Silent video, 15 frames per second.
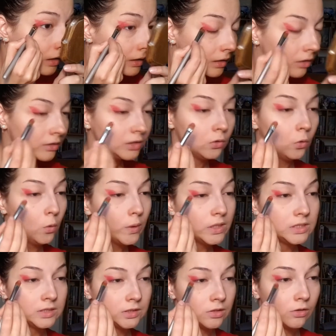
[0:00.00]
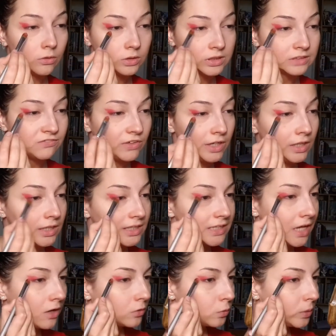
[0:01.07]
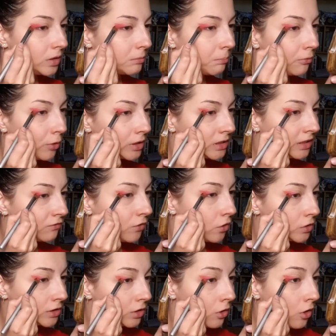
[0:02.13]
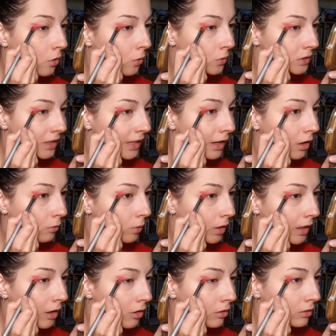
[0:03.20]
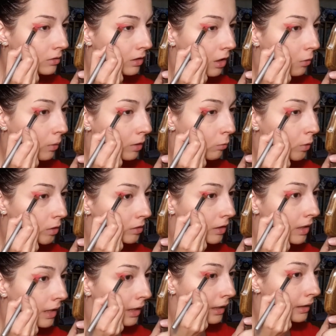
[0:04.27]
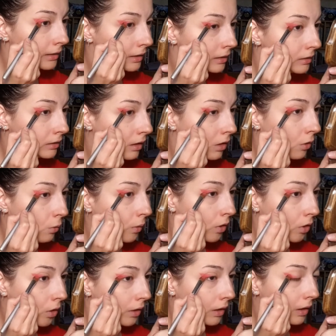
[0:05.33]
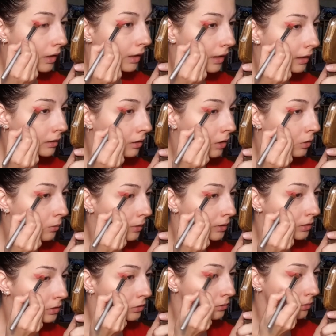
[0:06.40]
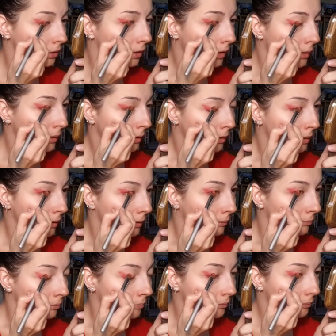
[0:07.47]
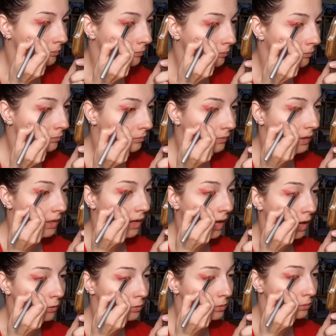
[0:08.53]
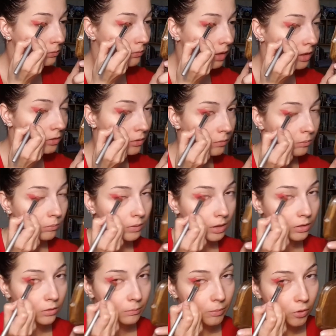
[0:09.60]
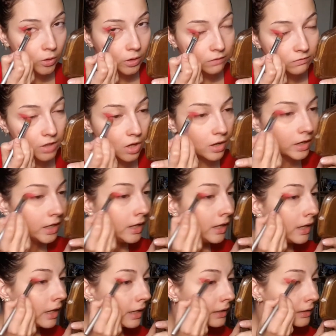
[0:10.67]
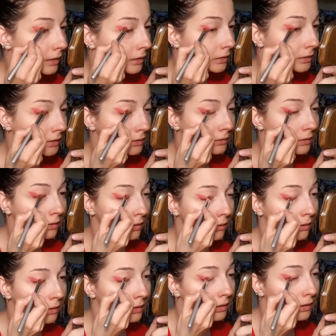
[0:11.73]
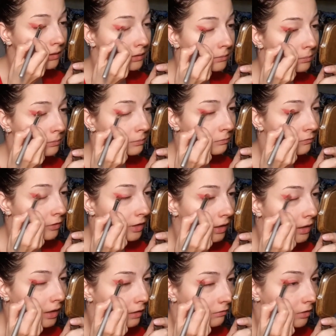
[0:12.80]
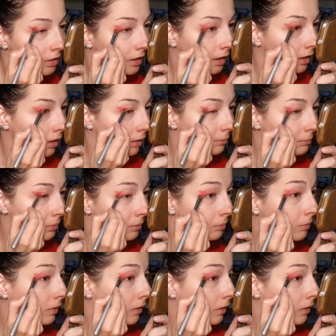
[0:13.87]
And I always start filling it out with pressing first on the lower, lower one and then lower and going to um, the out inner inner part of the eye and then just uh, like this filling everything up